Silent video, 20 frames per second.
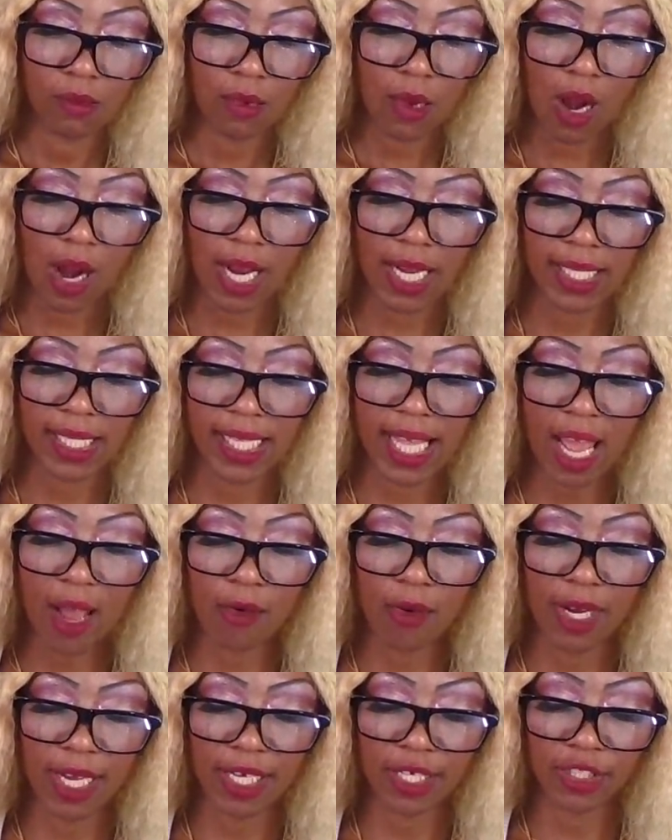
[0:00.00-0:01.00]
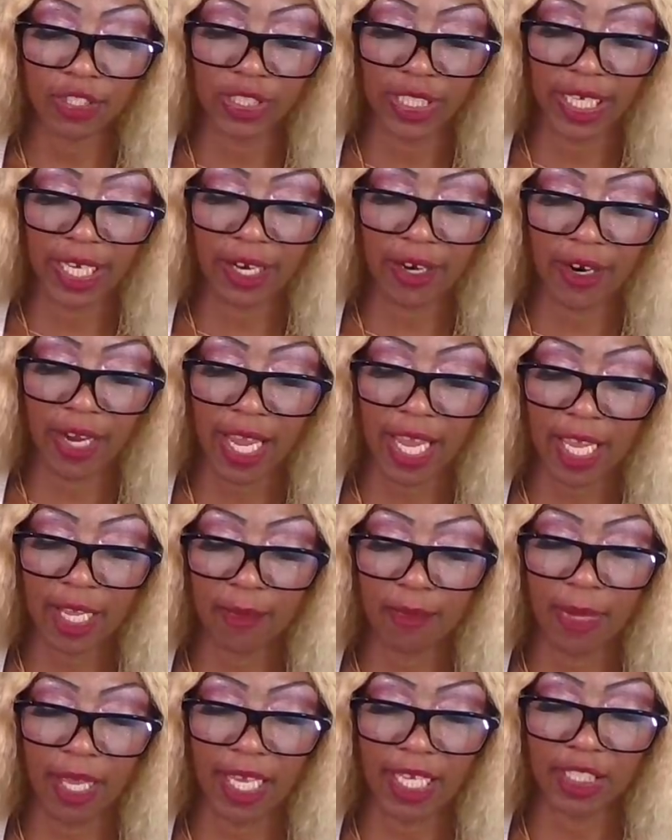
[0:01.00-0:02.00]
All right, Tower energy here
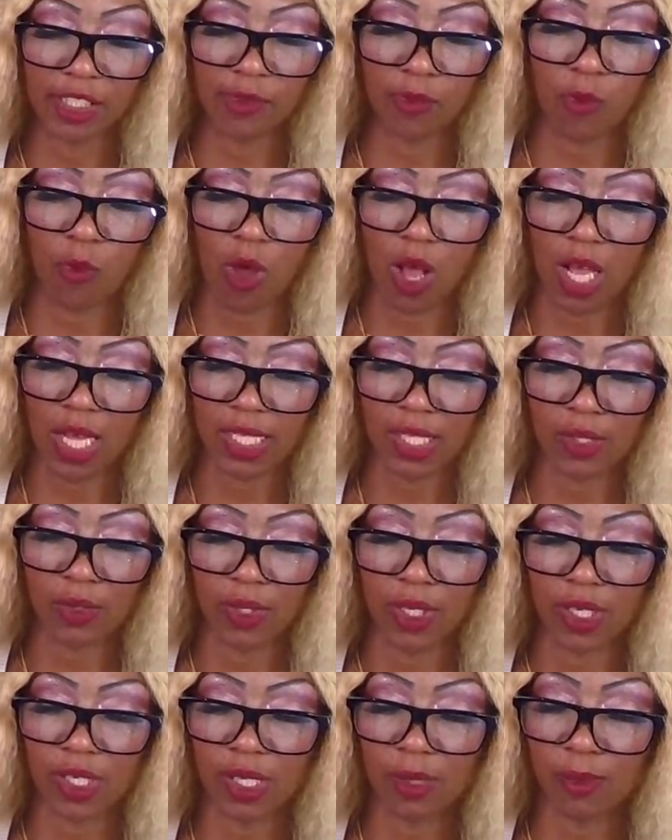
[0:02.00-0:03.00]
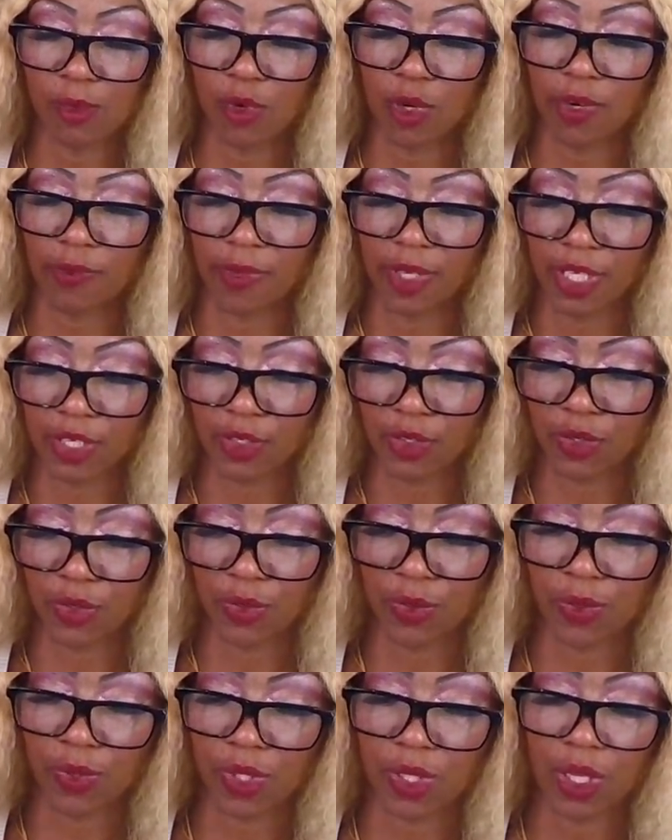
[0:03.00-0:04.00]
and Page of Wands. So there's some sort of good
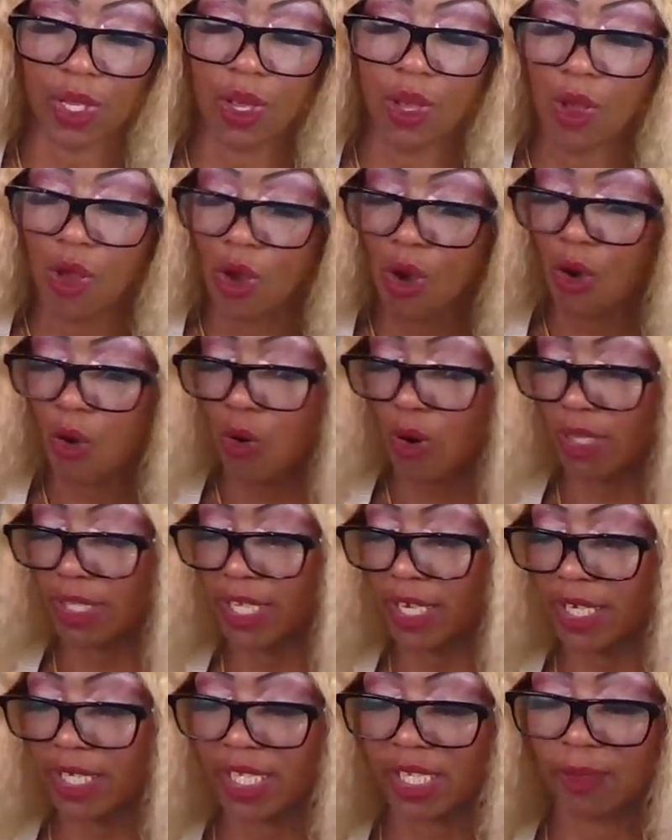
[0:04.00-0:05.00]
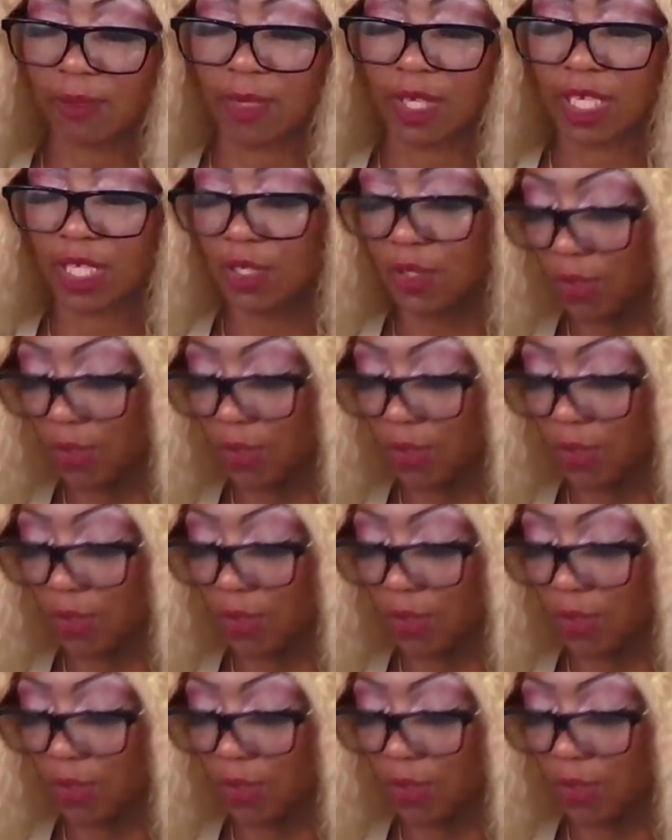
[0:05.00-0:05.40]
news or there's some good